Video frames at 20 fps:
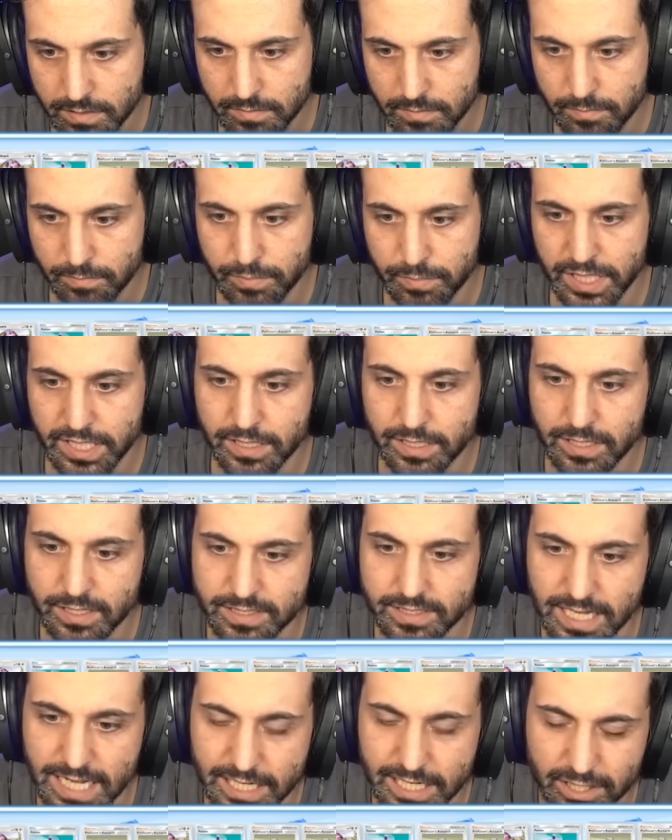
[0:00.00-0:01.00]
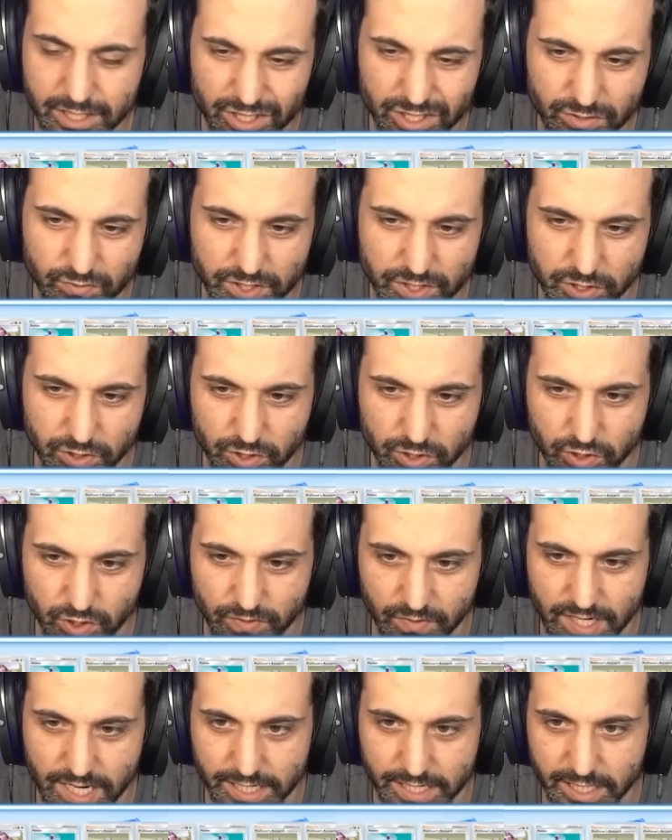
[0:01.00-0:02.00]
because I could resort to a
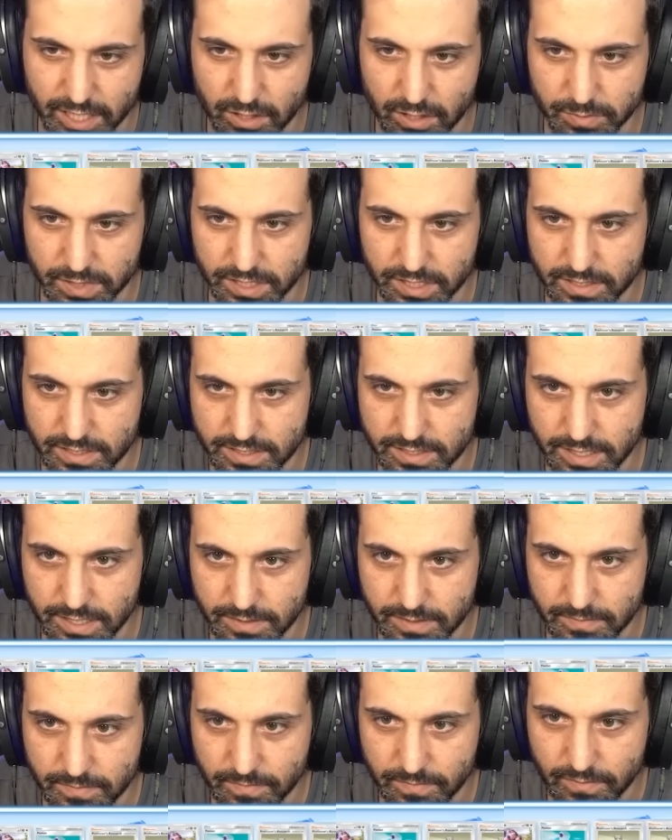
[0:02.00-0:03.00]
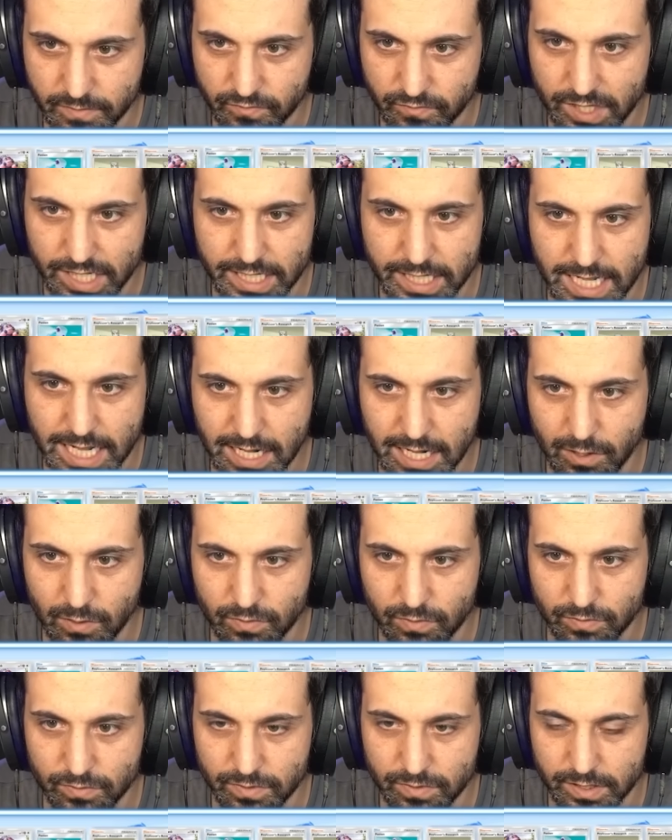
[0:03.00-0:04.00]
Rocky Helmet instead. Right
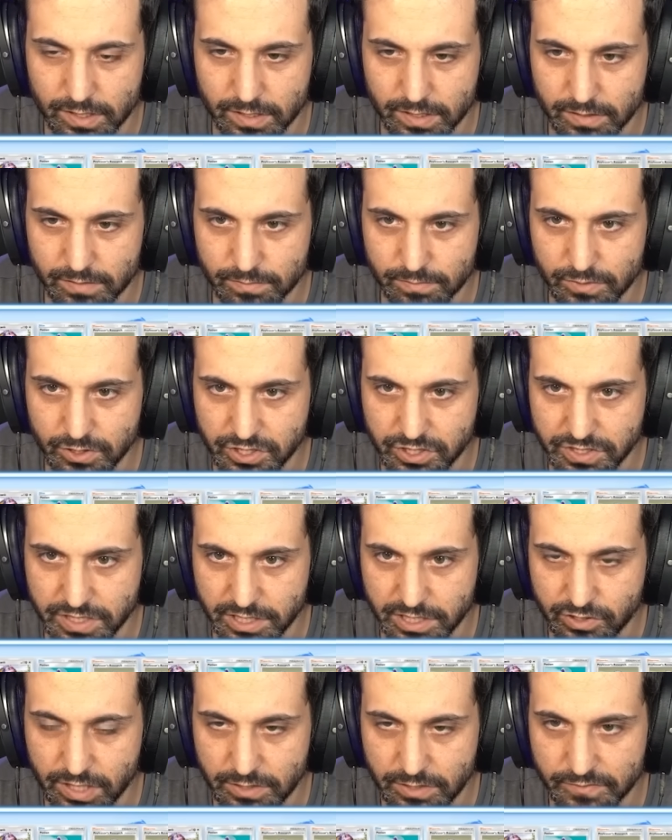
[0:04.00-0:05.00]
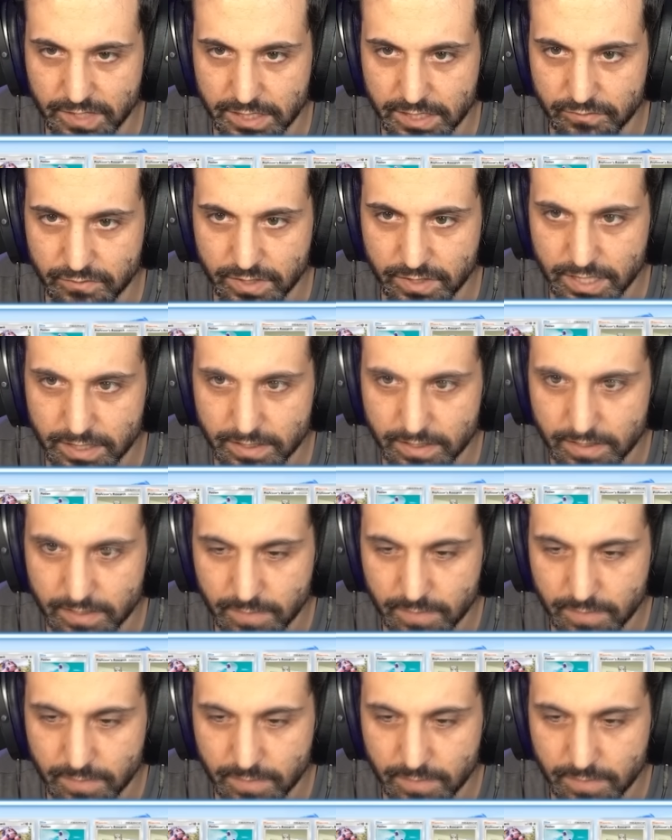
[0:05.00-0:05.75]
now, they're just gonna try to find a friend.